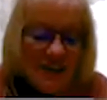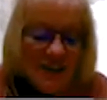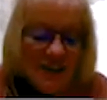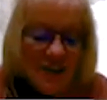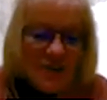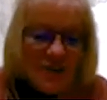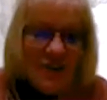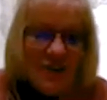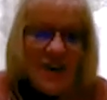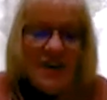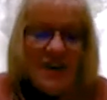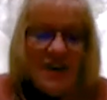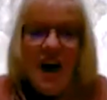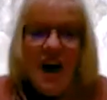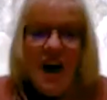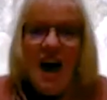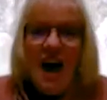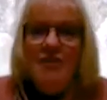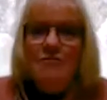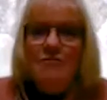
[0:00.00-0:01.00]
Okay,
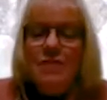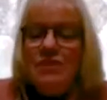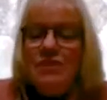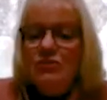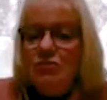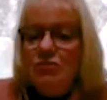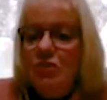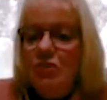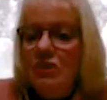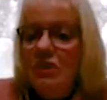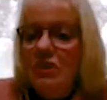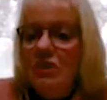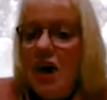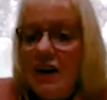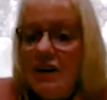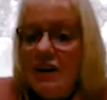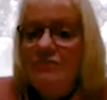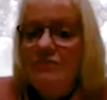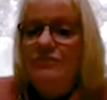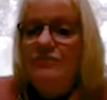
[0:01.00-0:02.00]
I've been through a
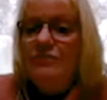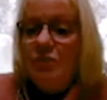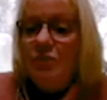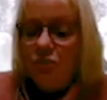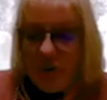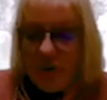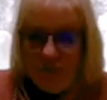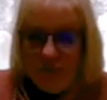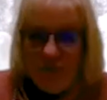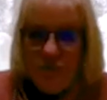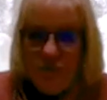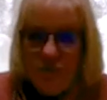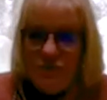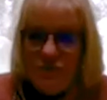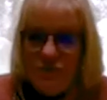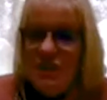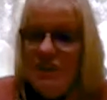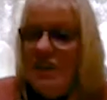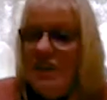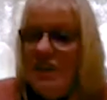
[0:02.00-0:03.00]
lot of
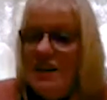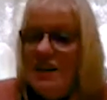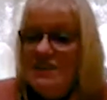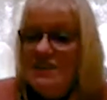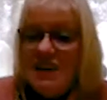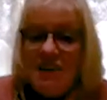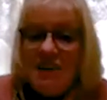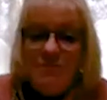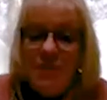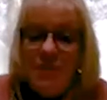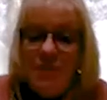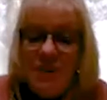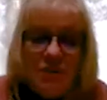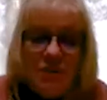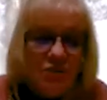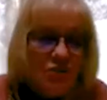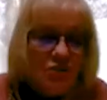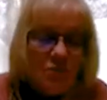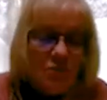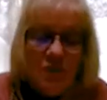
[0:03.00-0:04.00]
reviews. Like I said, I've been
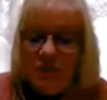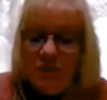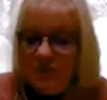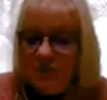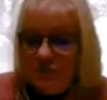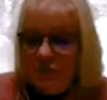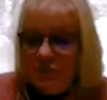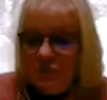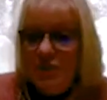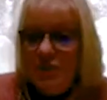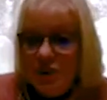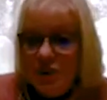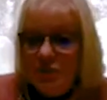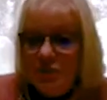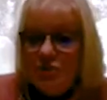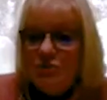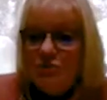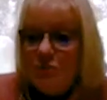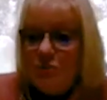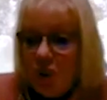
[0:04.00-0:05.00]
here 23
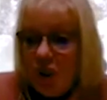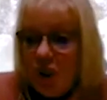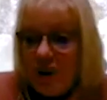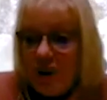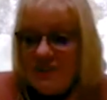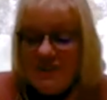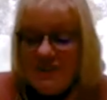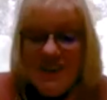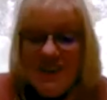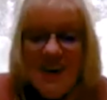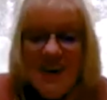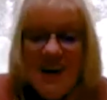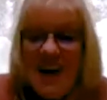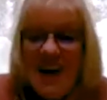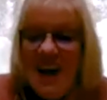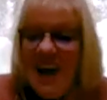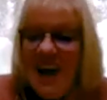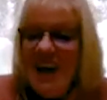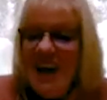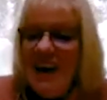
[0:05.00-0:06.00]
years plus,
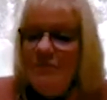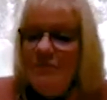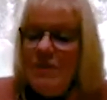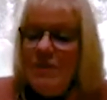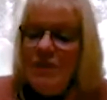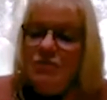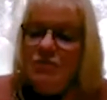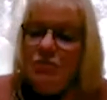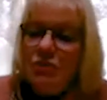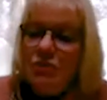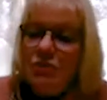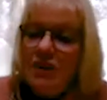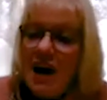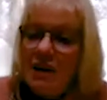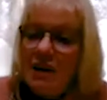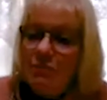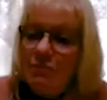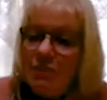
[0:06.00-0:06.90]
and I've been through a lot of